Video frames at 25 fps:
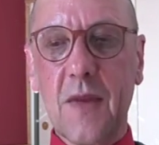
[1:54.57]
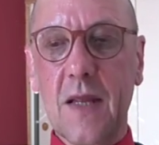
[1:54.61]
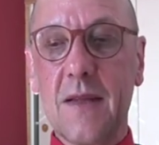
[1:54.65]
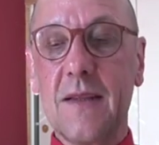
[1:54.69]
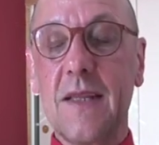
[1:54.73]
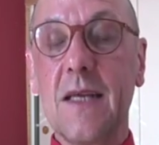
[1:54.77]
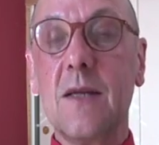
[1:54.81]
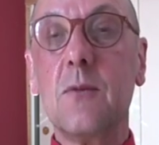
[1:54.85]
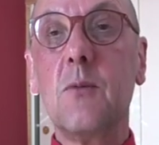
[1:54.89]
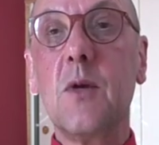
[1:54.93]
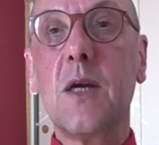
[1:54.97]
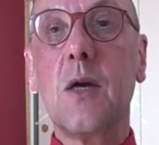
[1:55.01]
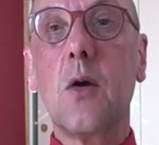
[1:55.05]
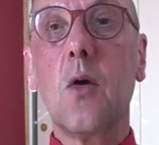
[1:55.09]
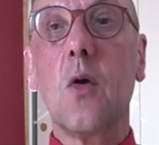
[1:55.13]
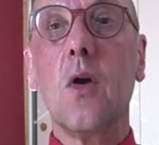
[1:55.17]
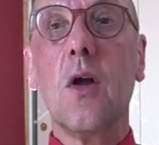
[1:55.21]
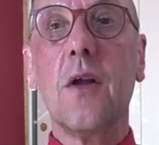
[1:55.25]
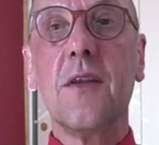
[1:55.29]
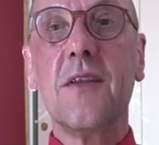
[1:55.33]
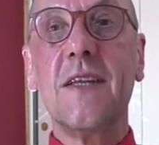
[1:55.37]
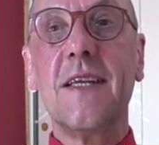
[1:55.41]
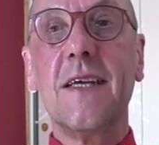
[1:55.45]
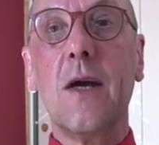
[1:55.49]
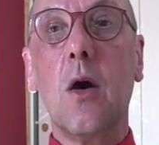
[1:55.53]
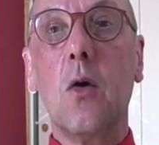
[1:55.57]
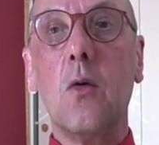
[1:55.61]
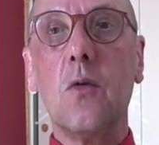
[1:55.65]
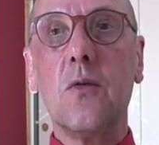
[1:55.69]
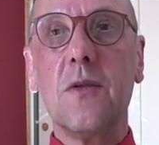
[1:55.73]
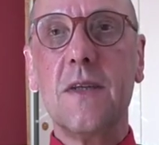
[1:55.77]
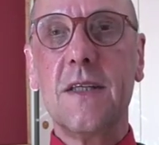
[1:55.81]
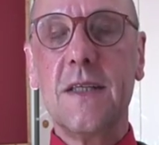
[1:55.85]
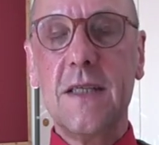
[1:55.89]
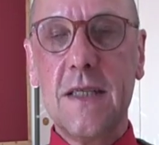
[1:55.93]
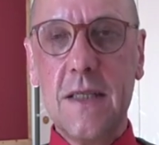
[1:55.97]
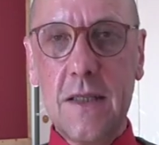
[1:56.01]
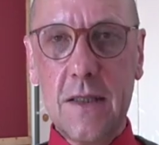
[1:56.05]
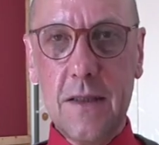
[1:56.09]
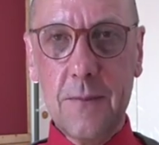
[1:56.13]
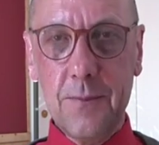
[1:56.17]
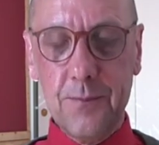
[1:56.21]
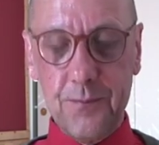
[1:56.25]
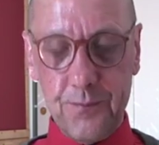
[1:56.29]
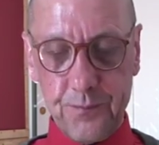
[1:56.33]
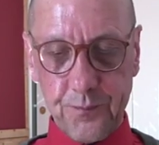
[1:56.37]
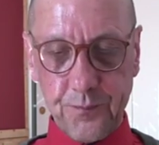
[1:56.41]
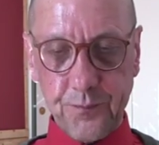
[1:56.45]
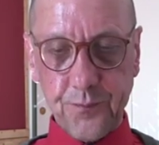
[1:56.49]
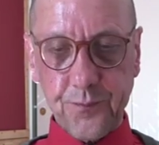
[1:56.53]
Then we call on the Ondine,
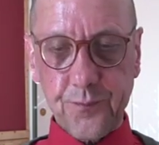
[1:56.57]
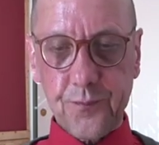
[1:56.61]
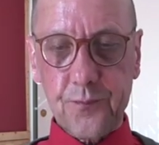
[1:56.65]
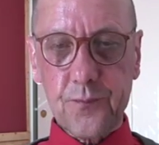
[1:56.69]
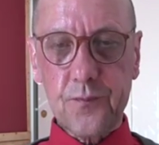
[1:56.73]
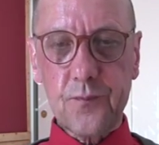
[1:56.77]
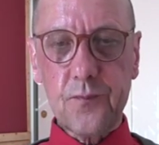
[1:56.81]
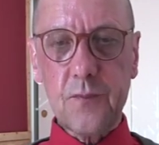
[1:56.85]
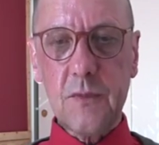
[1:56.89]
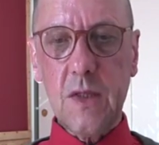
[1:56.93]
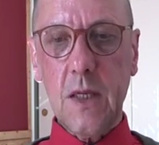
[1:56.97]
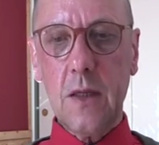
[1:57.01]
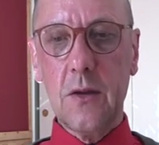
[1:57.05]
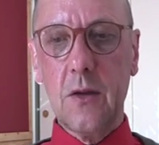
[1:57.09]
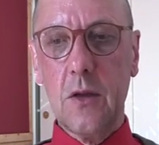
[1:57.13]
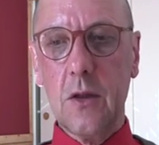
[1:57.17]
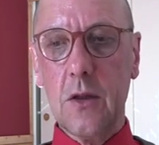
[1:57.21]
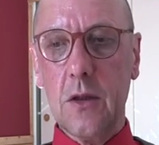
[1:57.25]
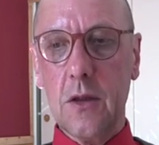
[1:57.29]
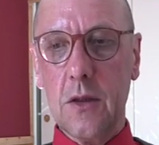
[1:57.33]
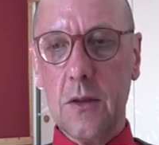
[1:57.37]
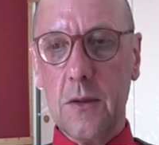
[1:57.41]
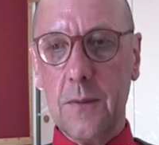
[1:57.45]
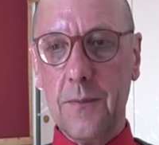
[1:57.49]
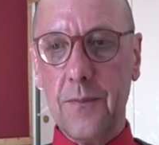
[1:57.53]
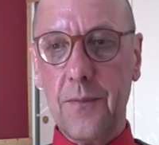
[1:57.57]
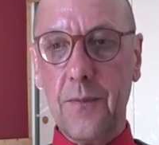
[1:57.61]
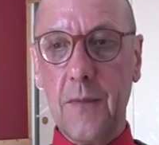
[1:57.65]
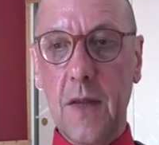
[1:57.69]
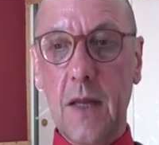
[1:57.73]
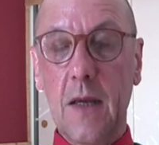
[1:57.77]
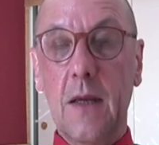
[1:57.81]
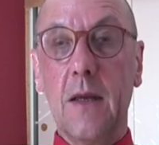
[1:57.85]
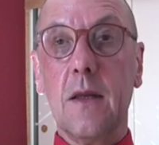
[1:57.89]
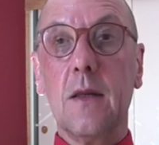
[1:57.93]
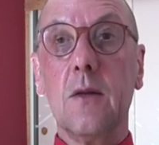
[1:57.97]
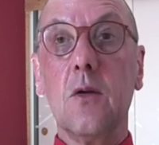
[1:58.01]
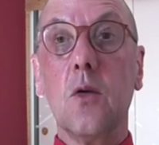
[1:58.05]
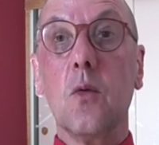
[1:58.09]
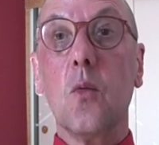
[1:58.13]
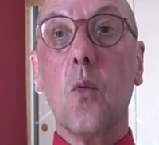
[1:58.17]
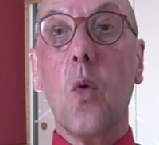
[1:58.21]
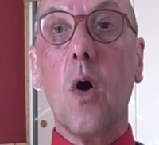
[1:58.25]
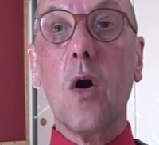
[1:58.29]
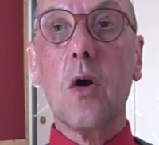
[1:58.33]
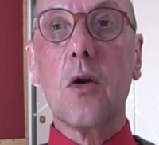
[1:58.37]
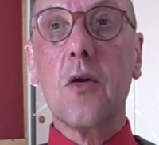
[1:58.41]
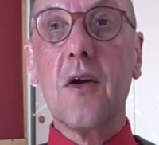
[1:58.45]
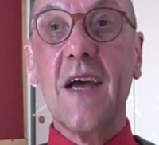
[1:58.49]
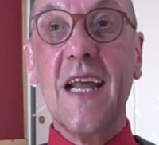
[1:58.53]
the
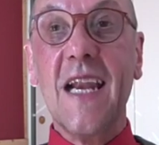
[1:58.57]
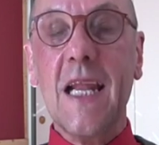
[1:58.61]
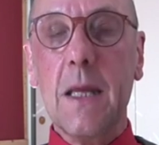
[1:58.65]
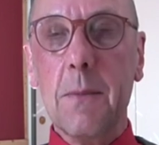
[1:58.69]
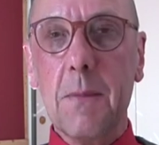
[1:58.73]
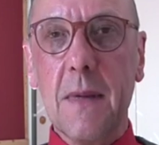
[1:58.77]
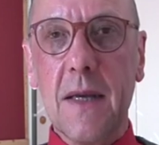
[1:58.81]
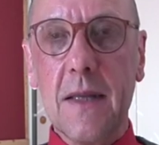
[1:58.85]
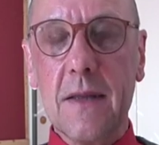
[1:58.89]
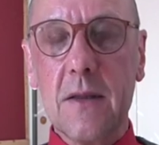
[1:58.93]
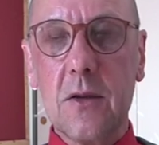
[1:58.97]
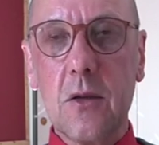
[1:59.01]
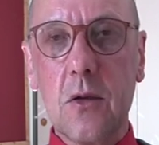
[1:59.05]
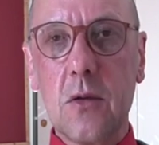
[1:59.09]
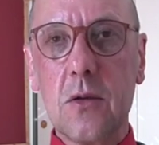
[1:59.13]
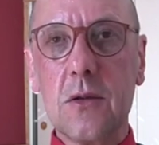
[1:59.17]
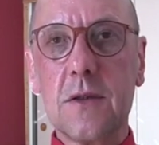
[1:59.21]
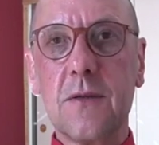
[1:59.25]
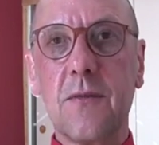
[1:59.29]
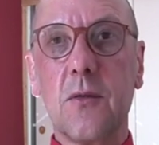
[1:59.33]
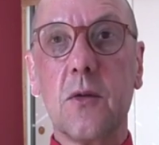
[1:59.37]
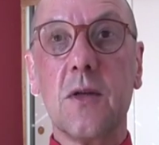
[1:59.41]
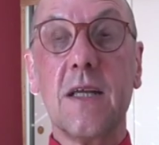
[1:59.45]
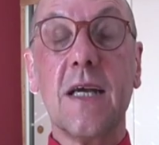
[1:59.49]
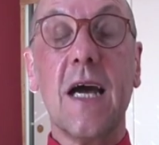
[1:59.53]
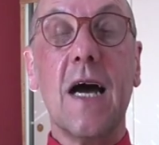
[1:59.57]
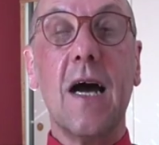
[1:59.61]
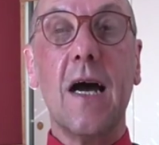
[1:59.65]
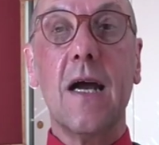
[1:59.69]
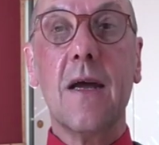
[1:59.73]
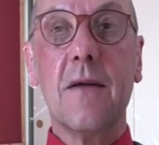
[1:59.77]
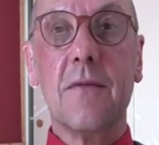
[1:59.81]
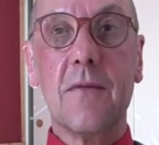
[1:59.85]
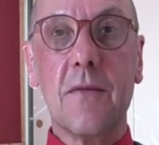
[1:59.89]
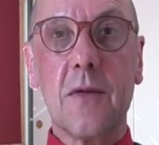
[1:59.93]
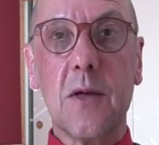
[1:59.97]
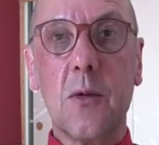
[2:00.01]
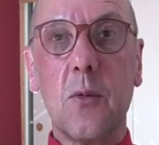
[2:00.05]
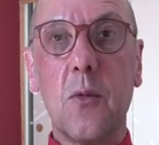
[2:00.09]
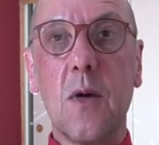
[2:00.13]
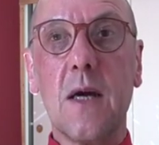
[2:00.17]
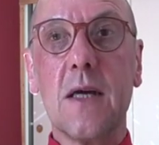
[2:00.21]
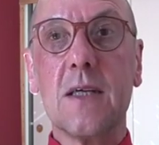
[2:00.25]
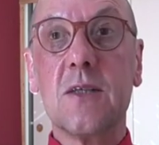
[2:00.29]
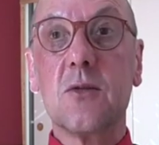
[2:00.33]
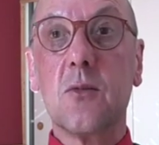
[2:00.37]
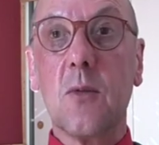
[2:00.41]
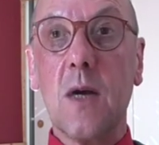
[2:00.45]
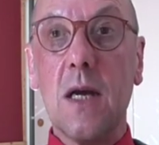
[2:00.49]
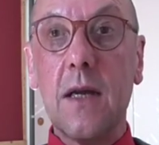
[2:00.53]
water elementals, for they are everywhere
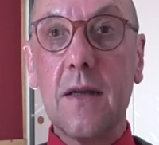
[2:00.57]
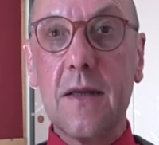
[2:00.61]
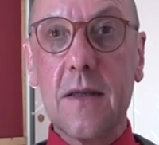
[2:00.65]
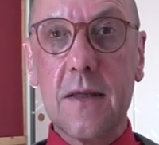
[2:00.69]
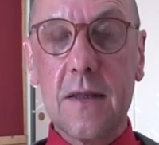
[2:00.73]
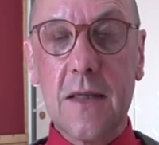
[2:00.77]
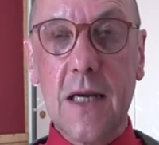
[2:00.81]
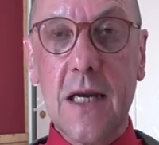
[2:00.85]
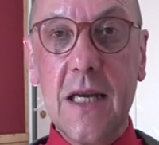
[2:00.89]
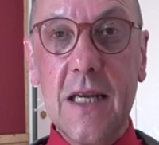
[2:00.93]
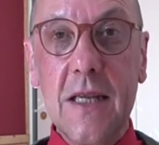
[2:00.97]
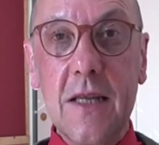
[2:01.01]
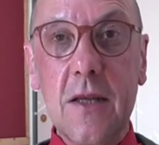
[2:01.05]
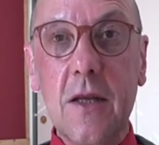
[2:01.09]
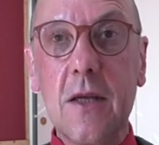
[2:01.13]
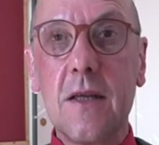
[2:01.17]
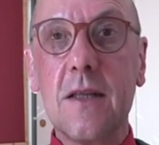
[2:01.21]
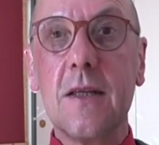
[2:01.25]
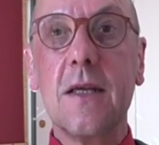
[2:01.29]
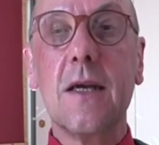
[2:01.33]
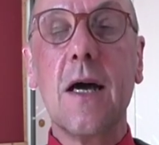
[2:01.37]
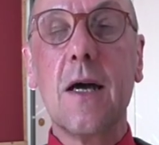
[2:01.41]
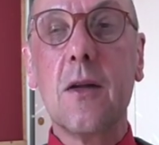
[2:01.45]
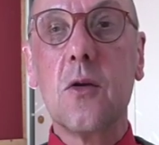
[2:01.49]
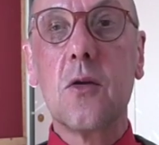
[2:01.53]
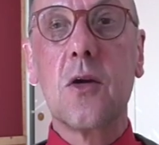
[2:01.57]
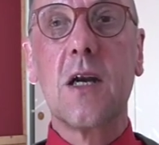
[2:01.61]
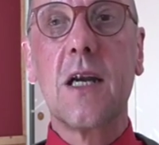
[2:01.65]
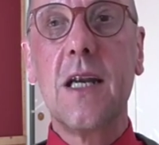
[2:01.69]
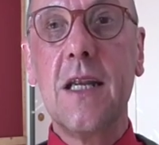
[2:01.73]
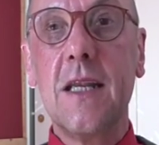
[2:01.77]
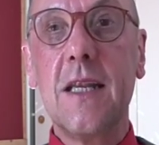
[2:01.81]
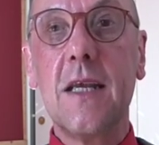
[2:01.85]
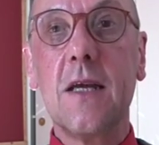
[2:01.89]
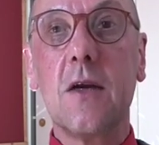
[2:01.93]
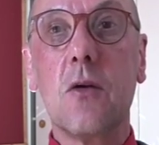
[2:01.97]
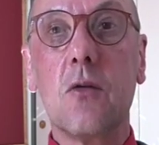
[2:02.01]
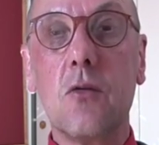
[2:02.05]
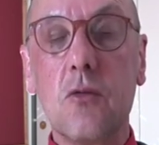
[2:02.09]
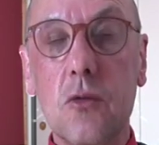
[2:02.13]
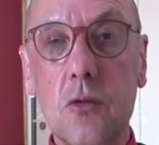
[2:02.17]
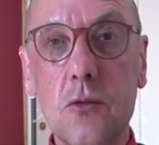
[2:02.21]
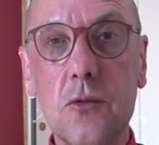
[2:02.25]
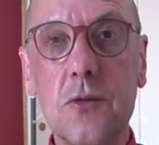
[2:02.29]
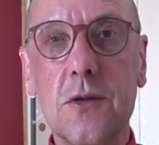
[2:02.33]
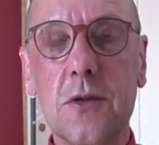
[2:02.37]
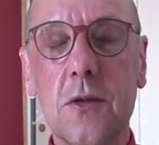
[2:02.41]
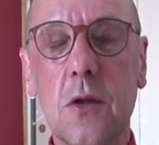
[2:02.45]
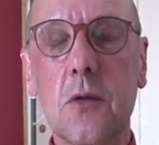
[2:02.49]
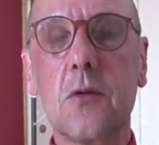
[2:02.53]
as well. They are the cleaning
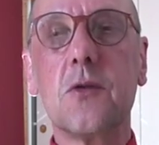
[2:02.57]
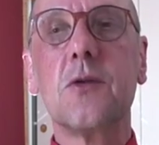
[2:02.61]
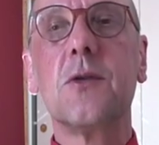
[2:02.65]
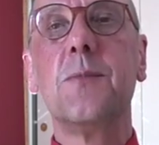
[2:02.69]
crews, so to